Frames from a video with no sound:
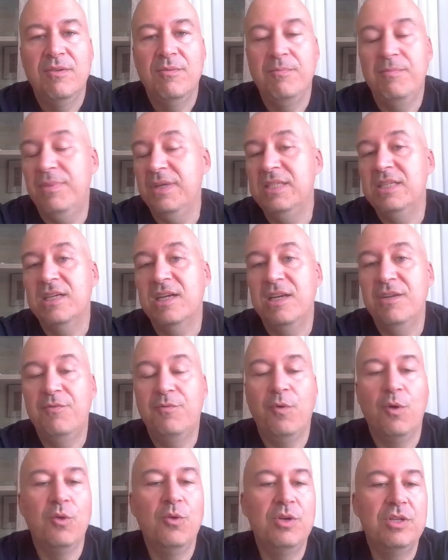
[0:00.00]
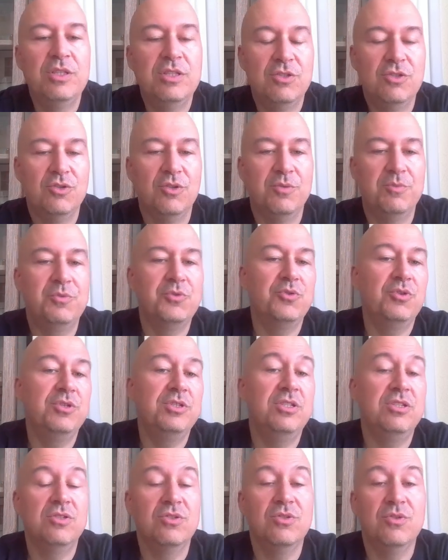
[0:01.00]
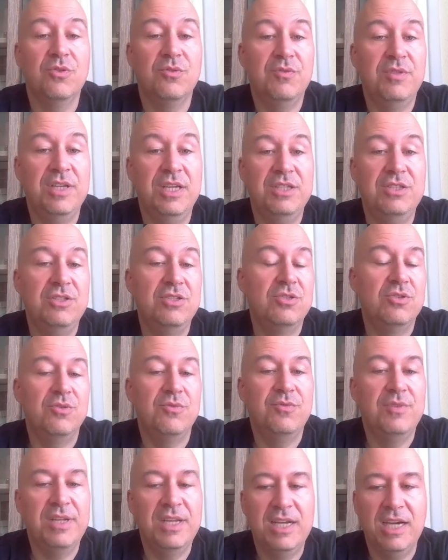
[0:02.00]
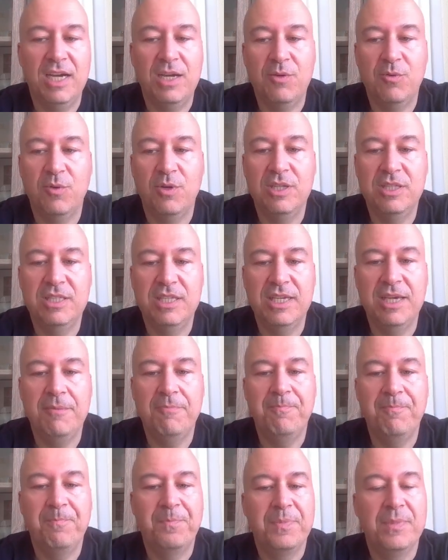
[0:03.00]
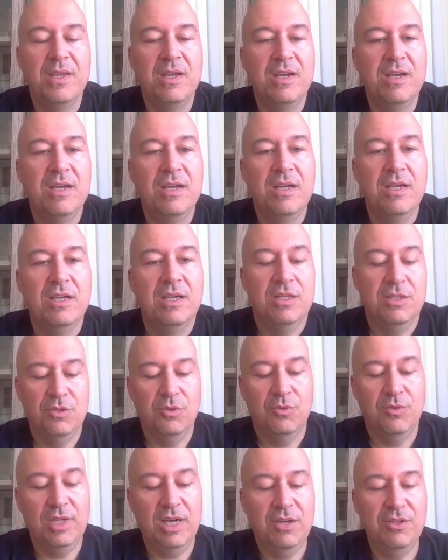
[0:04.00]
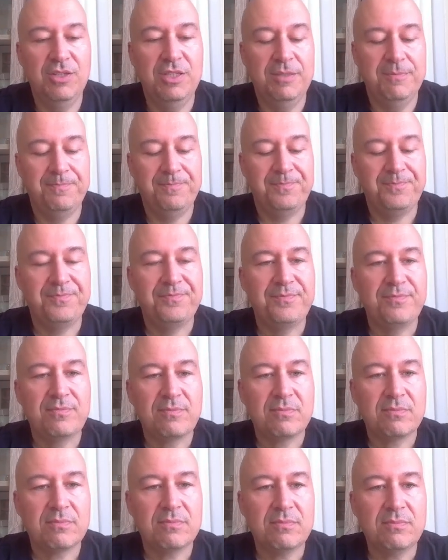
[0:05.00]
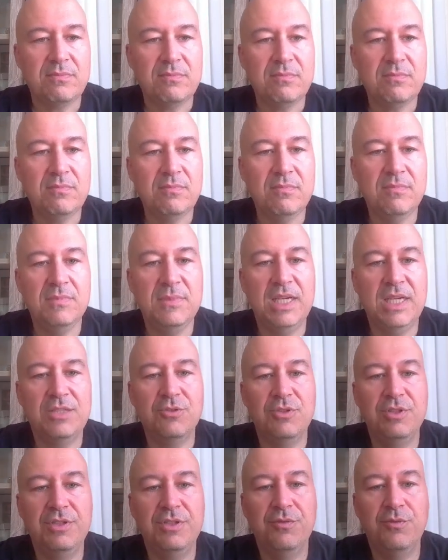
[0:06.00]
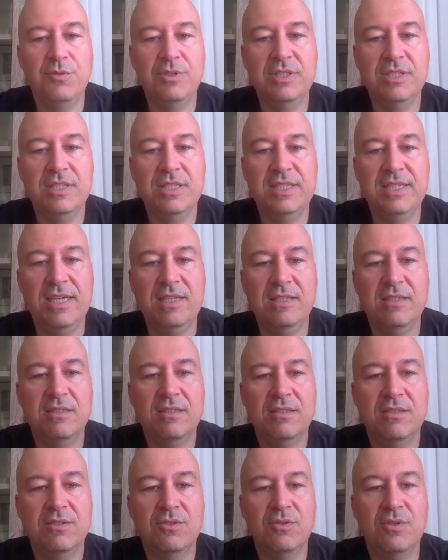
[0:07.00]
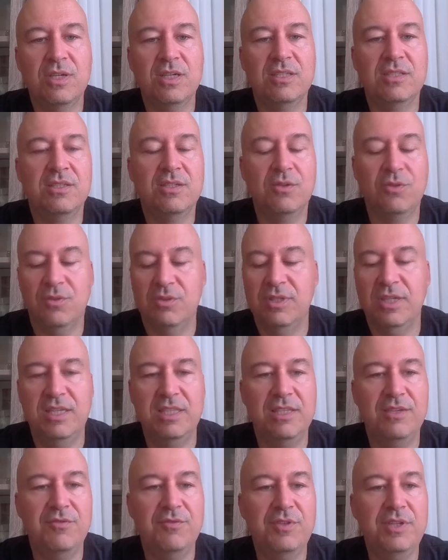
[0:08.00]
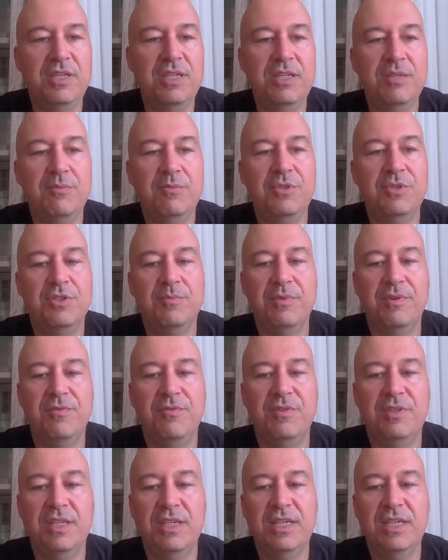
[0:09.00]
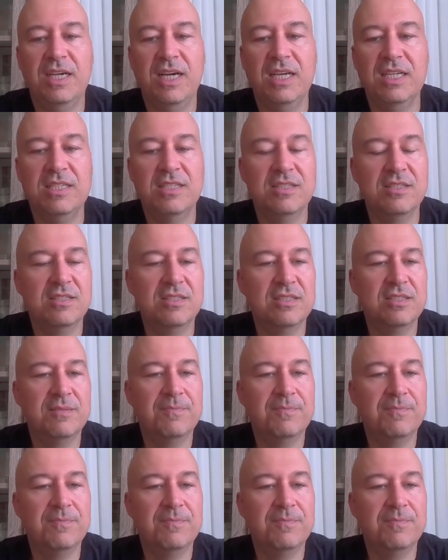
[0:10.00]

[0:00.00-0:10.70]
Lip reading: basically following the top choices of the engine. So very high quality game. So now the knight on d4 is attacked. So Carlsen goes knight f3, bishop f3, castles